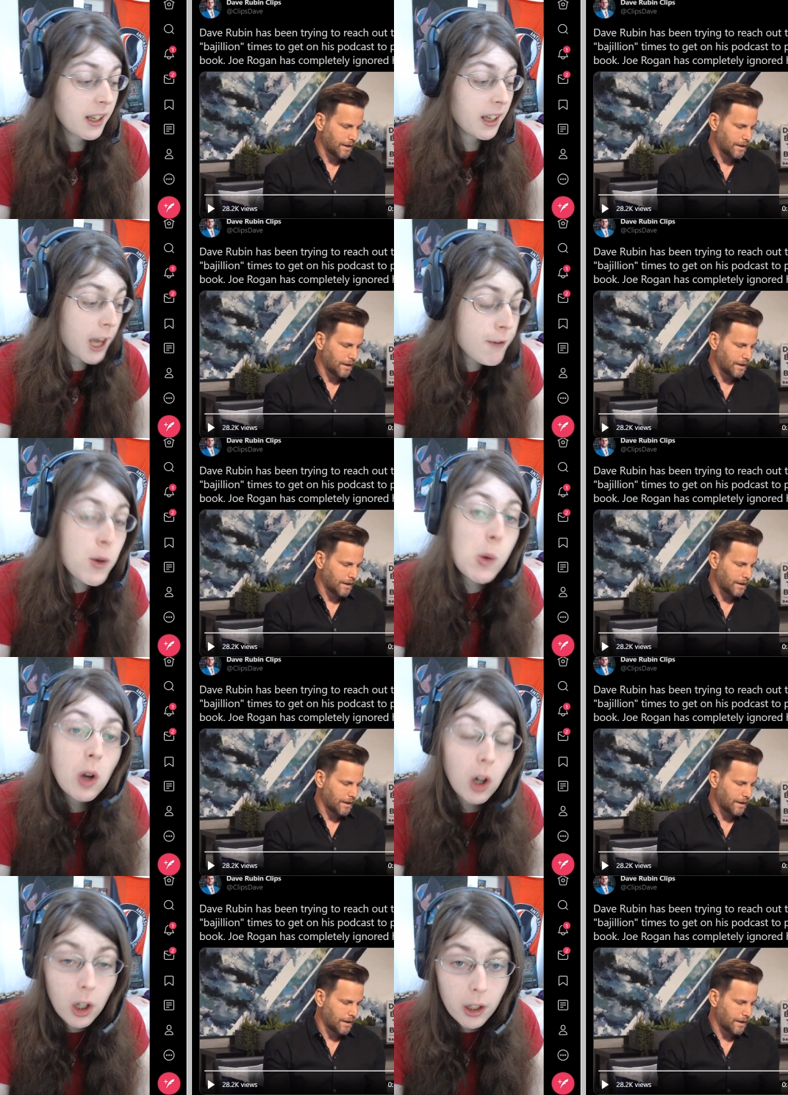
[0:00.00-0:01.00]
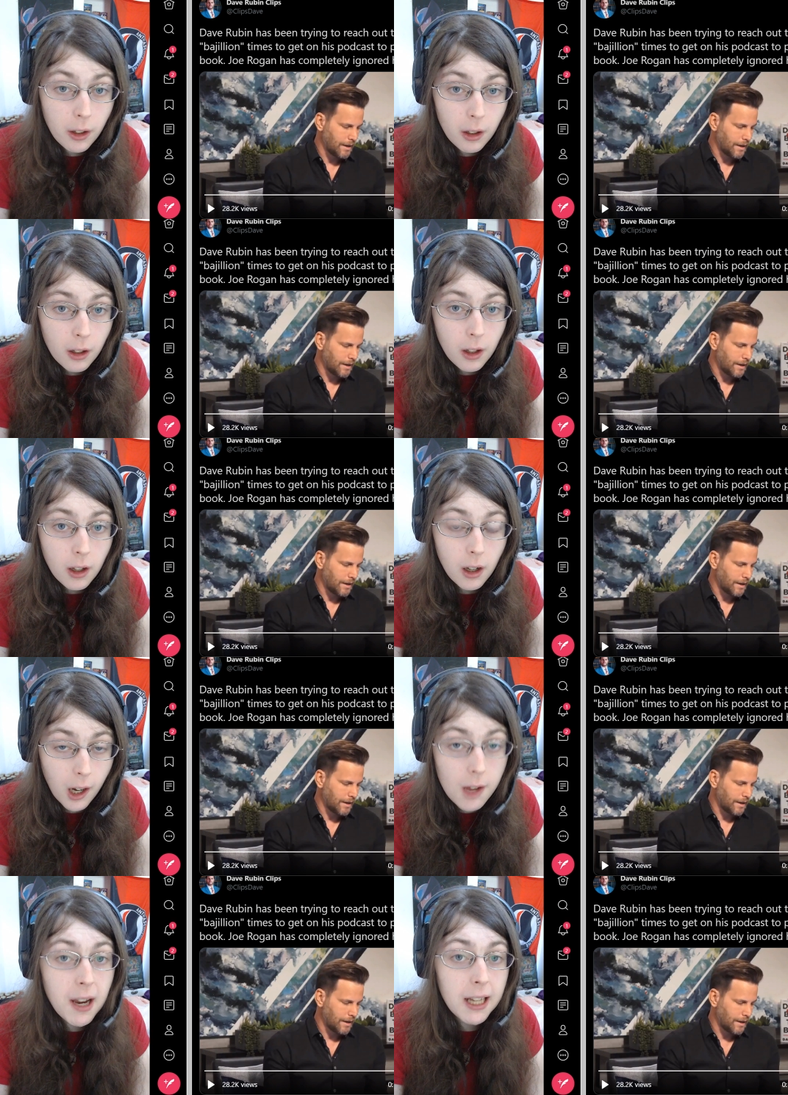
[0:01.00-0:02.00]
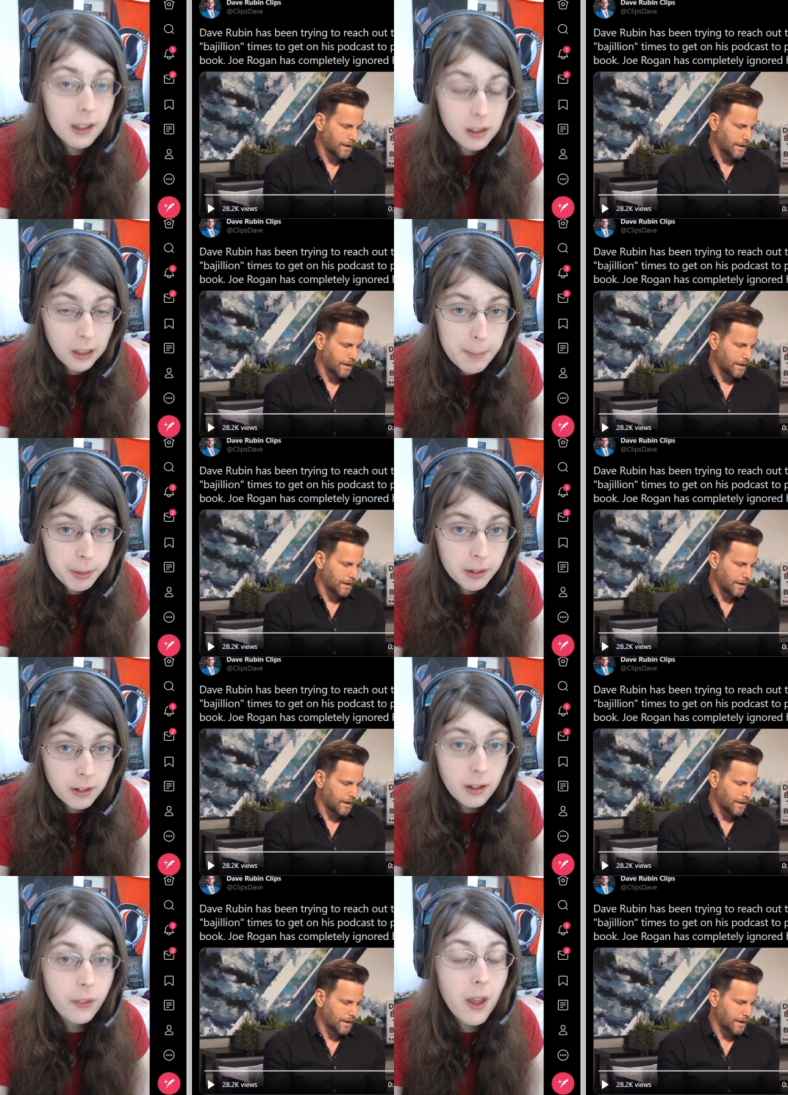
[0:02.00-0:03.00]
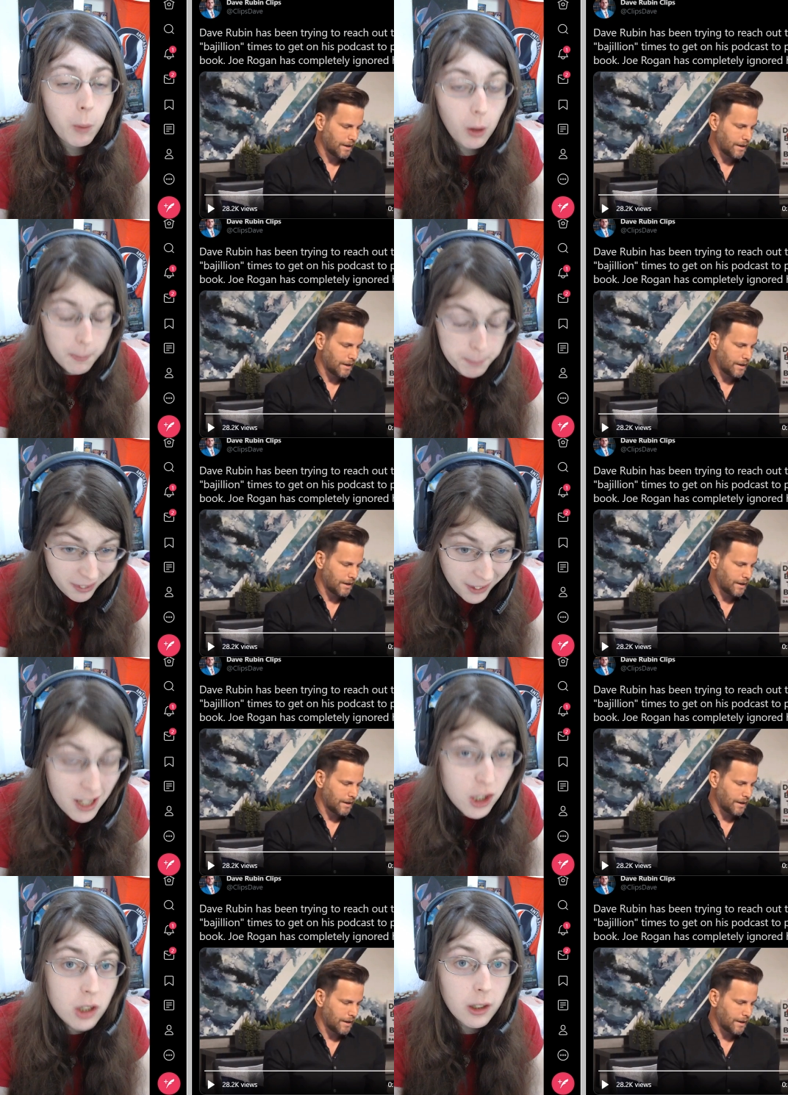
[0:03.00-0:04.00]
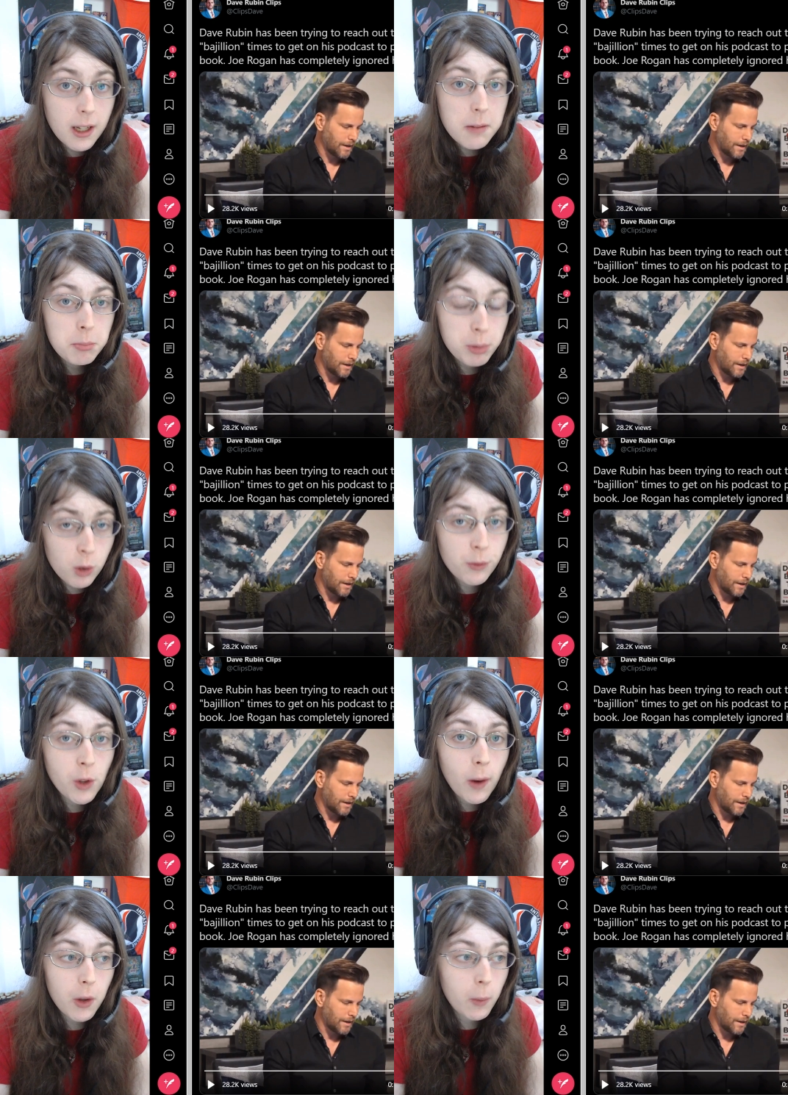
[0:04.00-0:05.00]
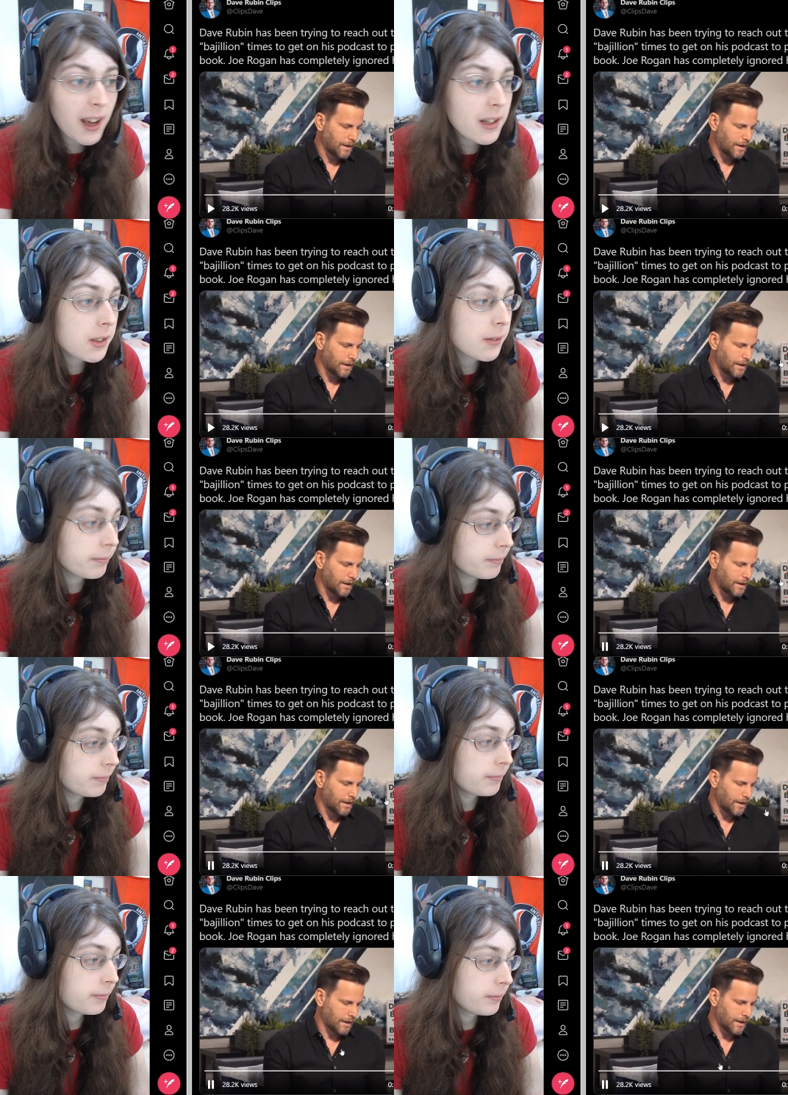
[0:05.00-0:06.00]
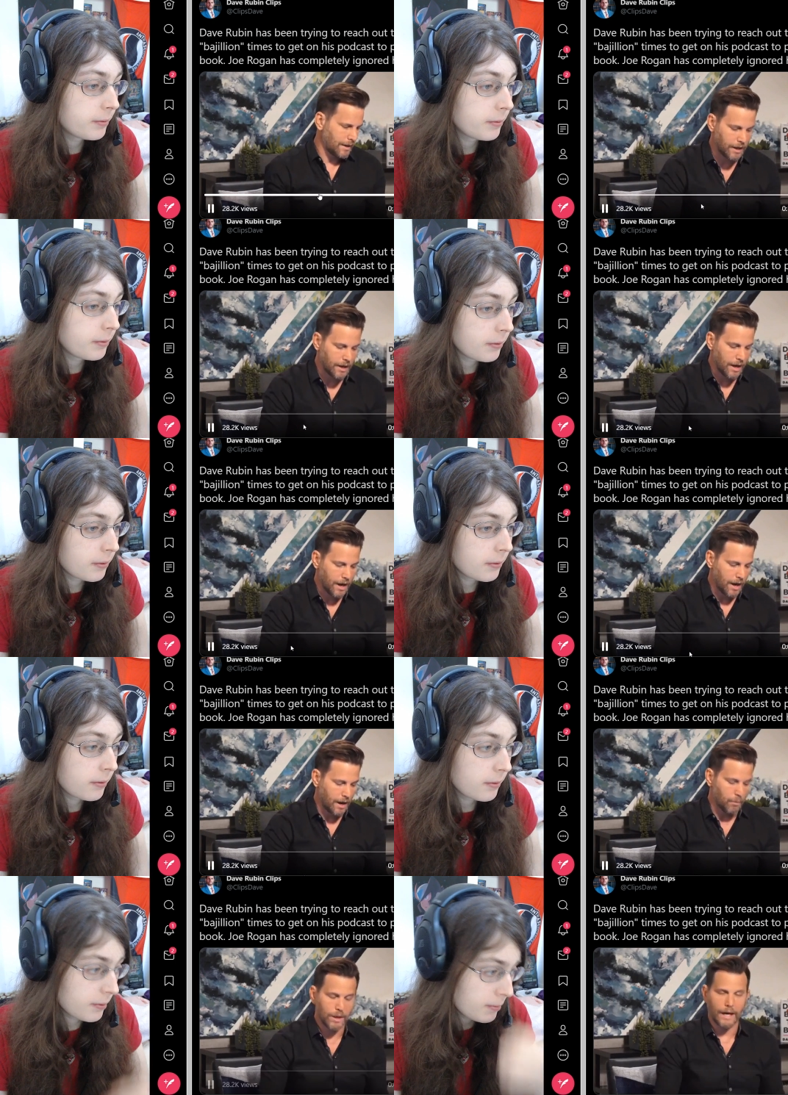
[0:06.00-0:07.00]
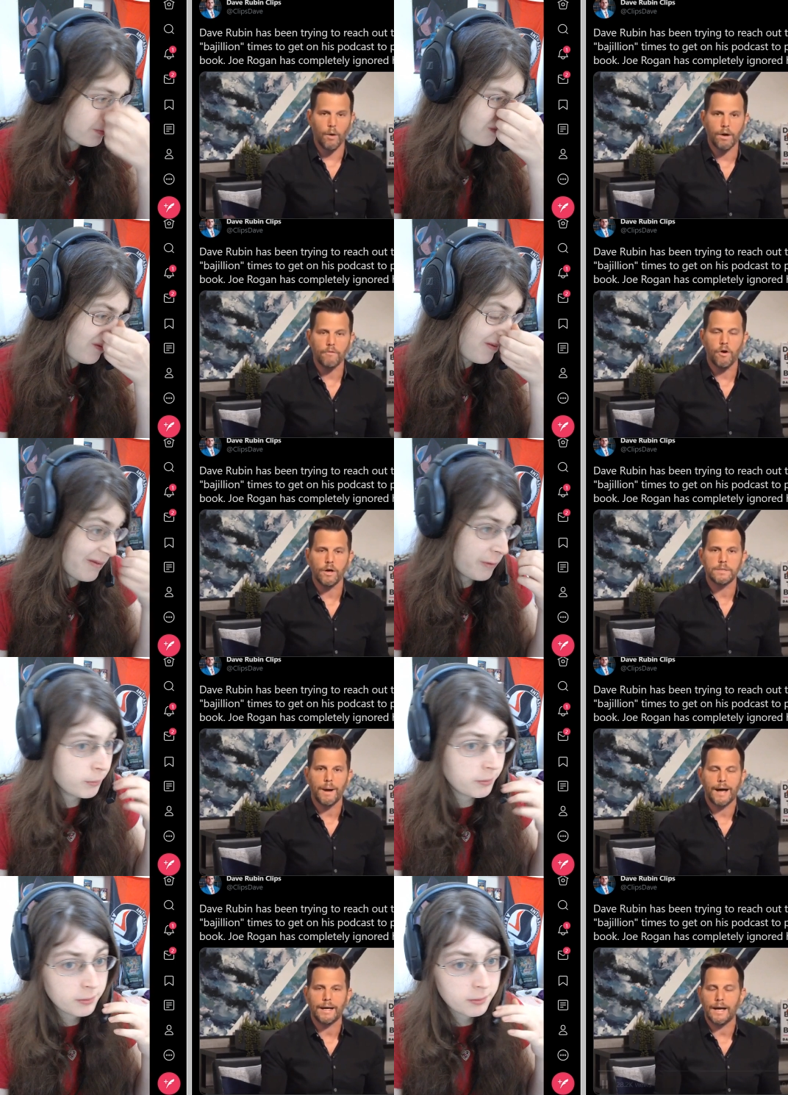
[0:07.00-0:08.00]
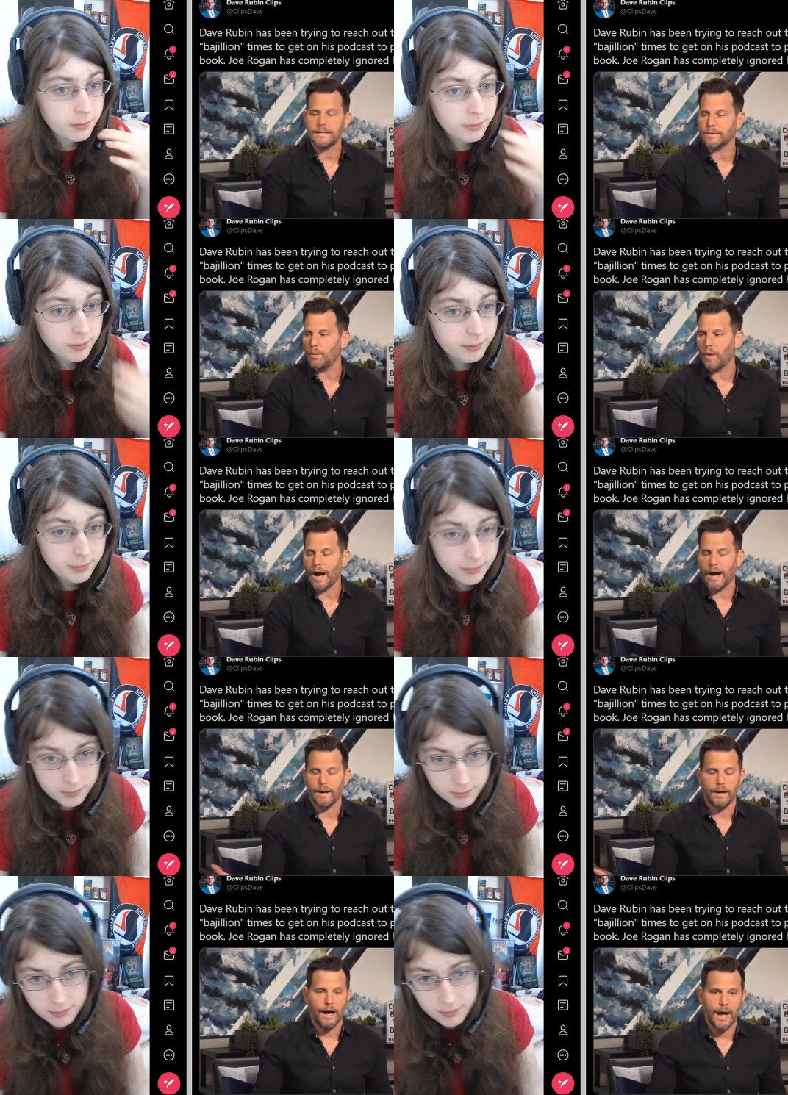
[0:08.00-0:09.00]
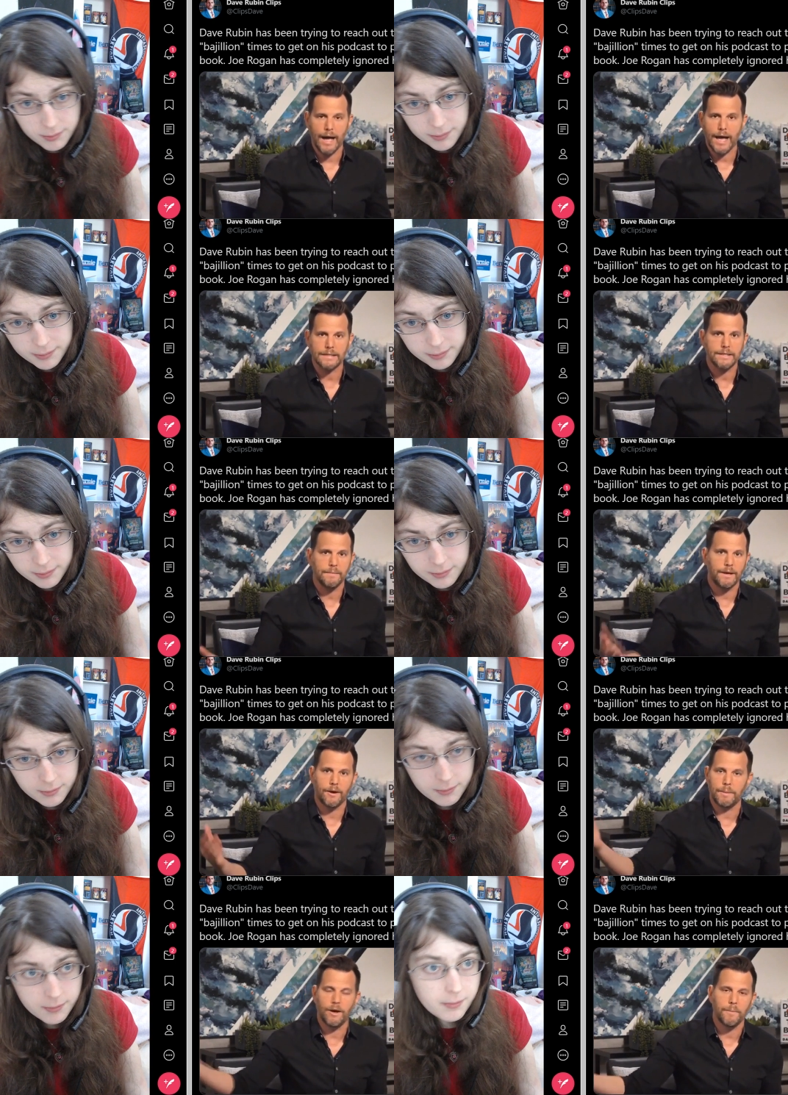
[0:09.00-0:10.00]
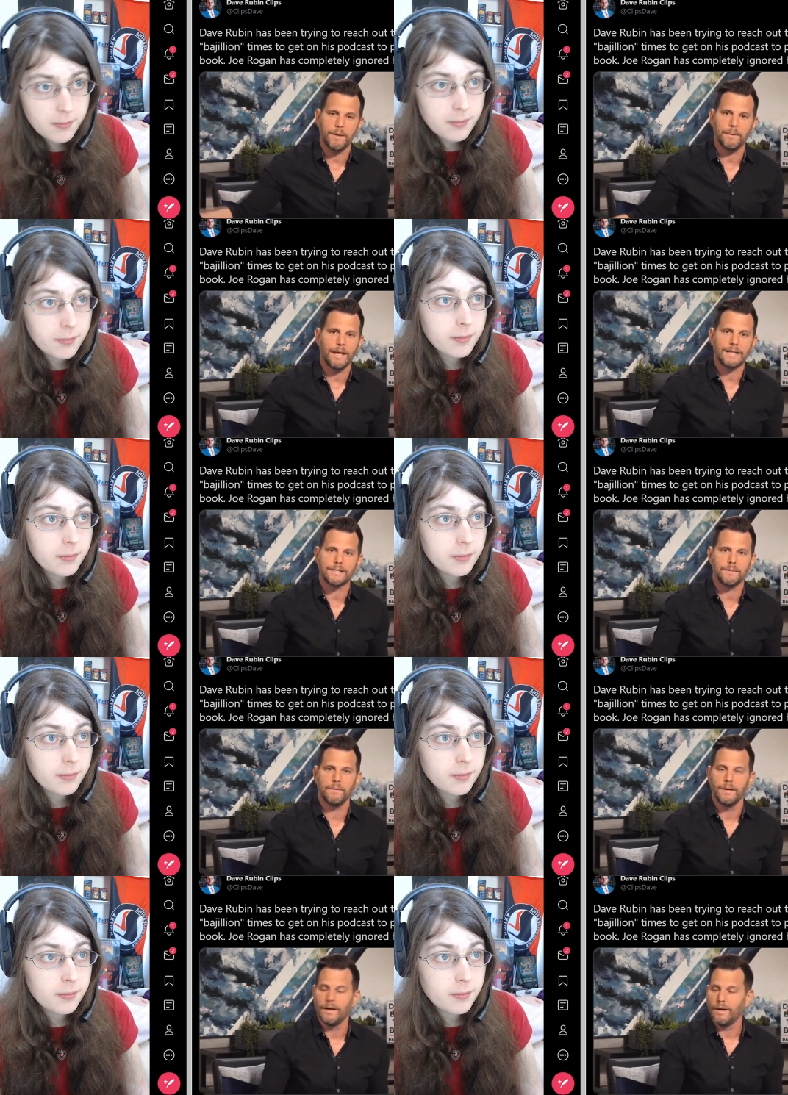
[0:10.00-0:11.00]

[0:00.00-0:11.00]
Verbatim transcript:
Speaker 1: if you could, I've got a clip that will potentially prove you otherwise.
Speaker 2: Will I go on Rogan's podcast? I asked him, and our PR people asked him